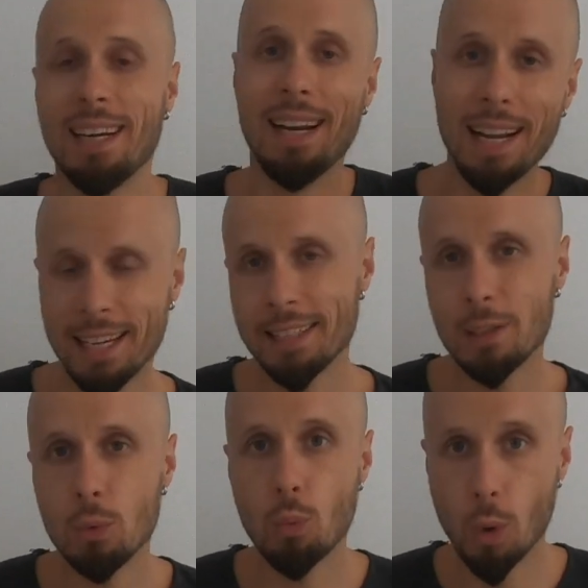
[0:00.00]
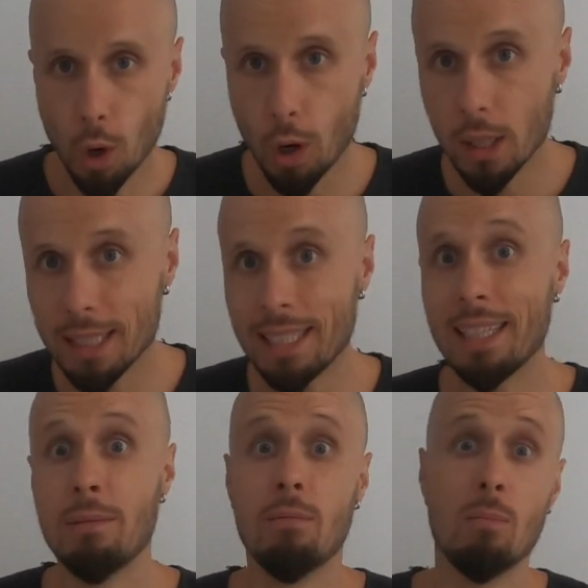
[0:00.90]
in Latin world,
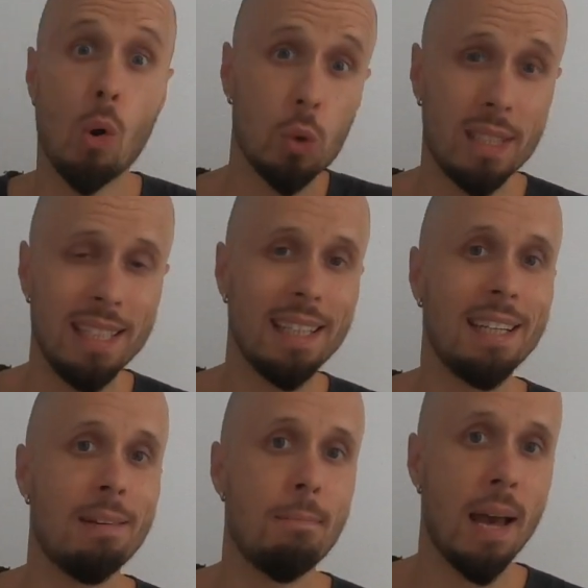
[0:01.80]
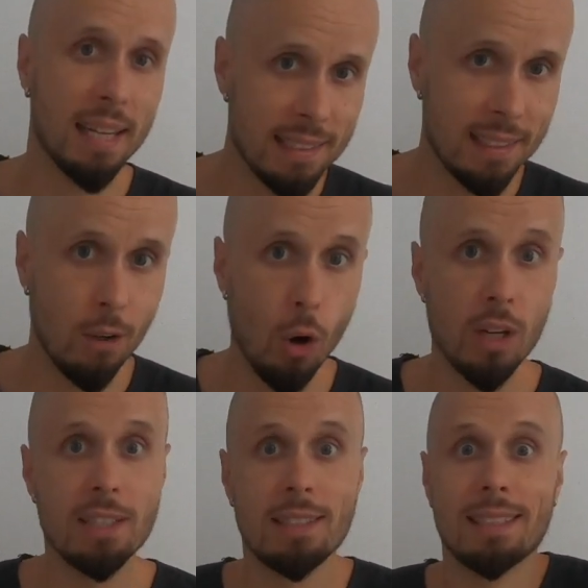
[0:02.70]
mostly in Mexico.
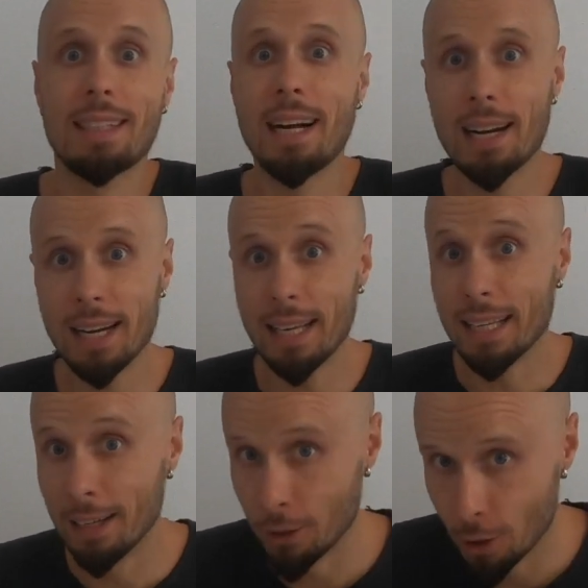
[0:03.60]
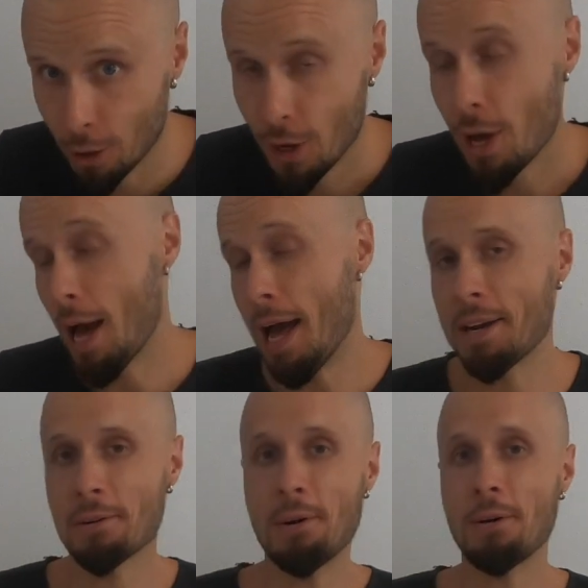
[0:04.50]
It's Carajillo. I
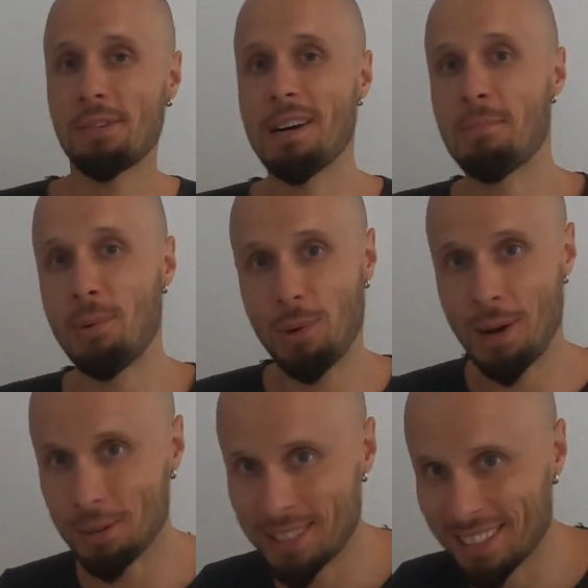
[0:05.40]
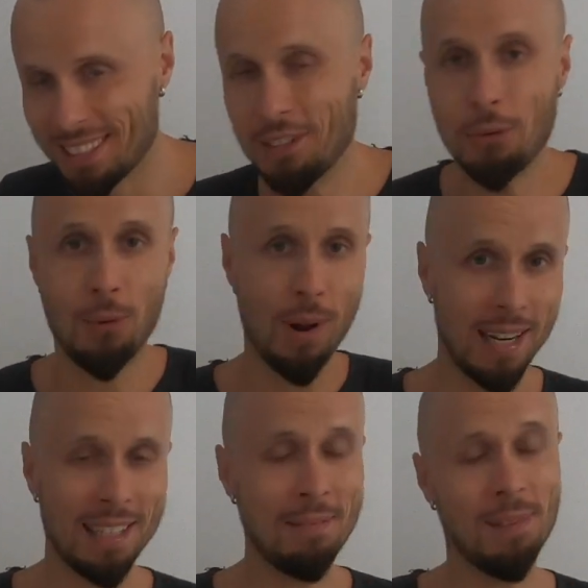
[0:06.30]
don't know if I'm pronouncing it
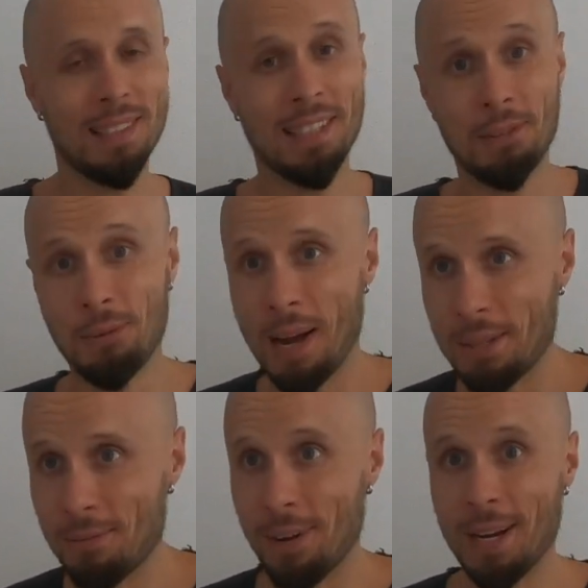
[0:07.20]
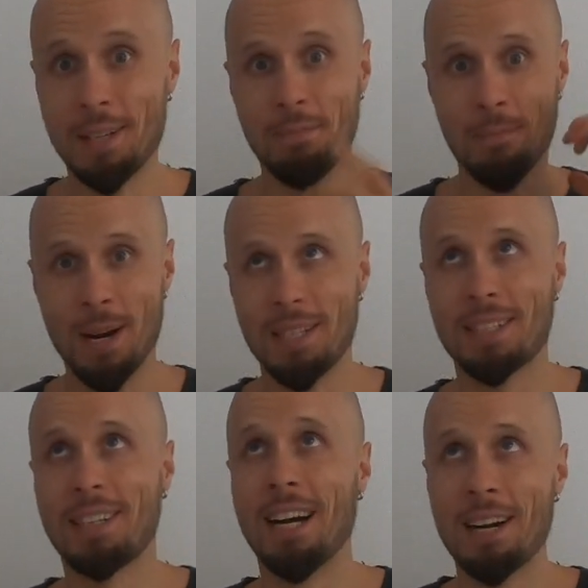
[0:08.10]
correctly, but I tried very much.
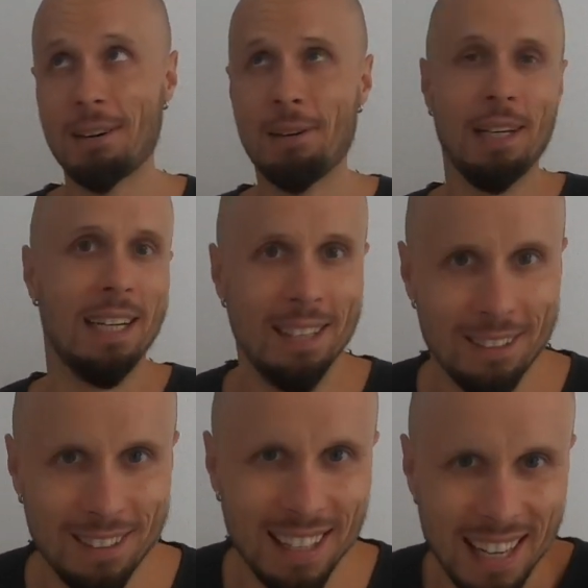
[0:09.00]
Carajillo.